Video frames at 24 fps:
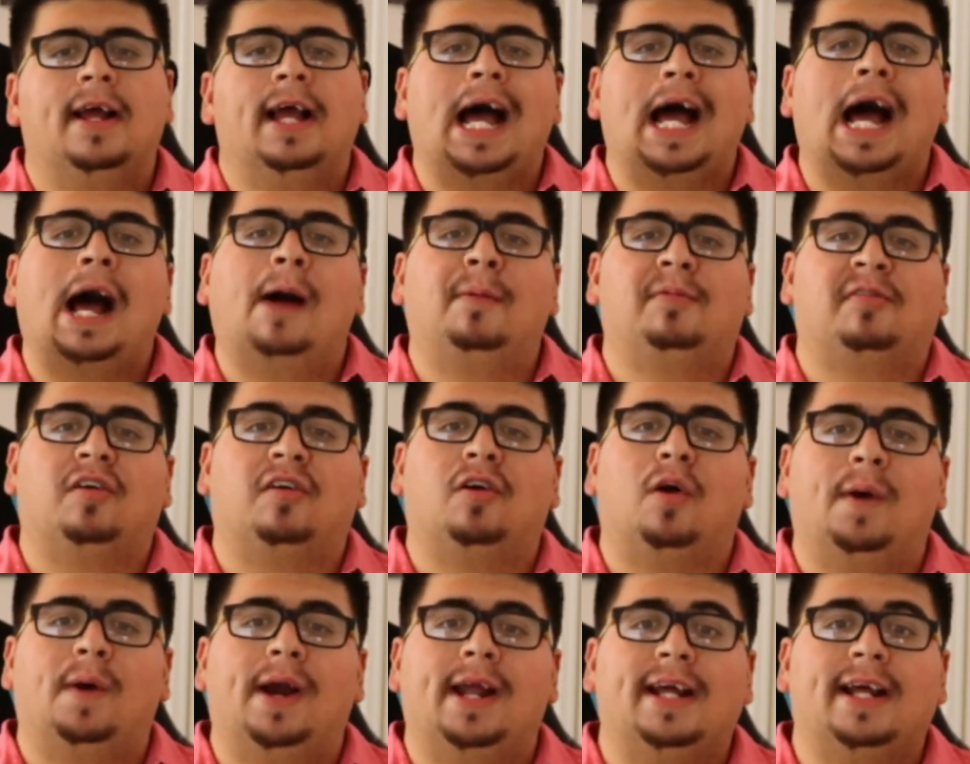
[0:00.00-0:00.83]
Um, so
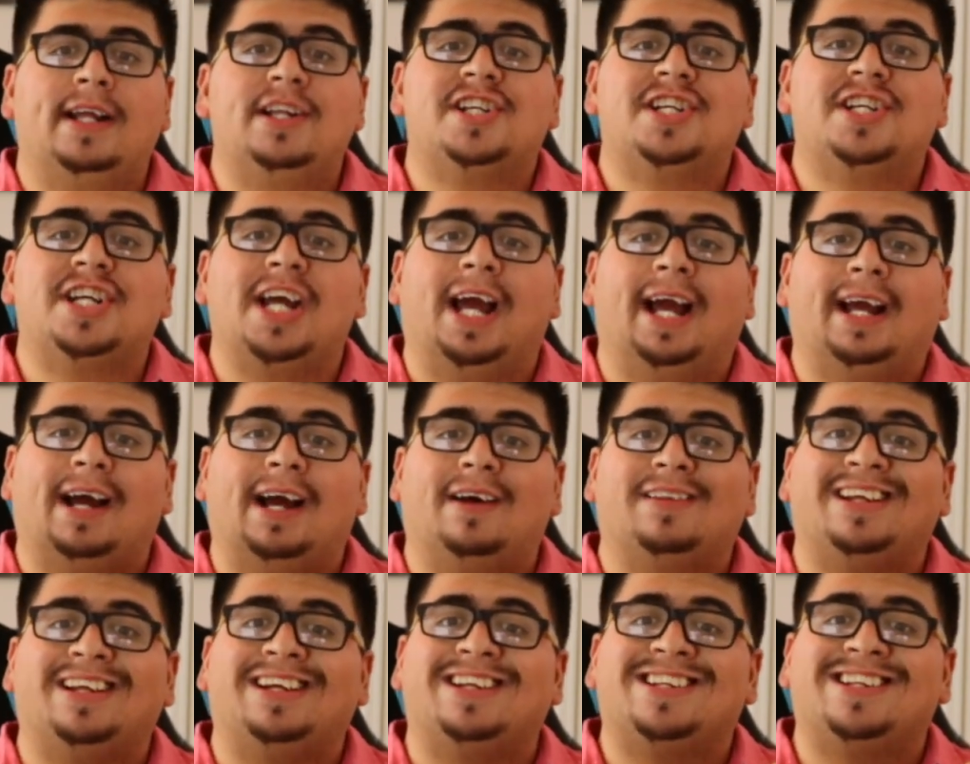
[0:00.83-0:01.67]
go ahead and check
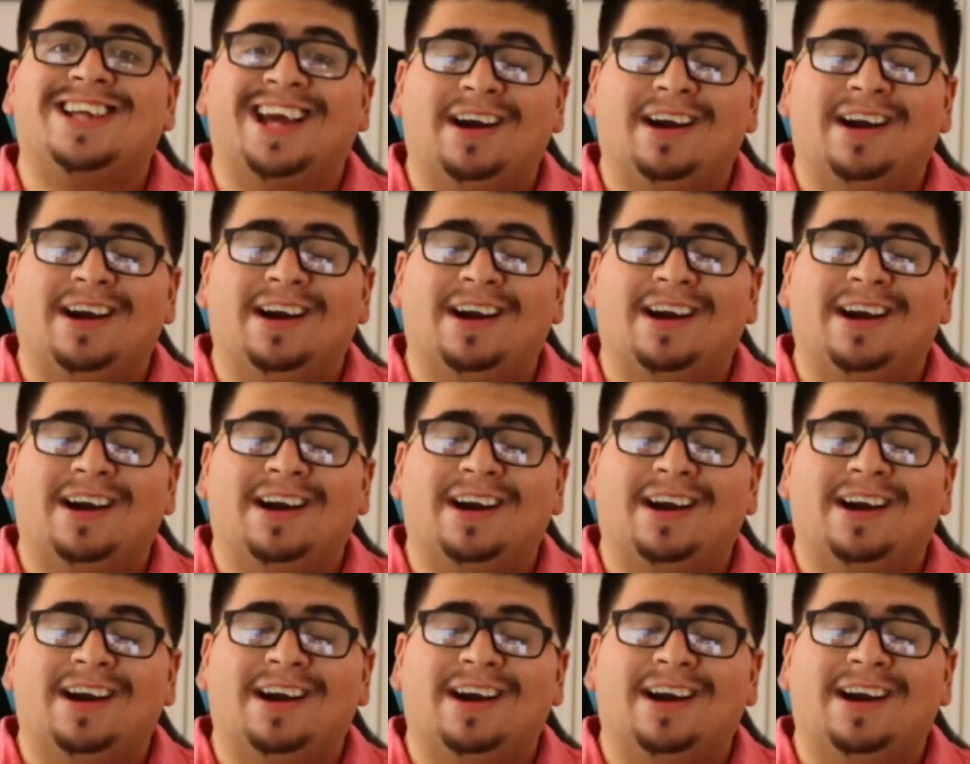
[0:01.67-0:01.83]
out the Terror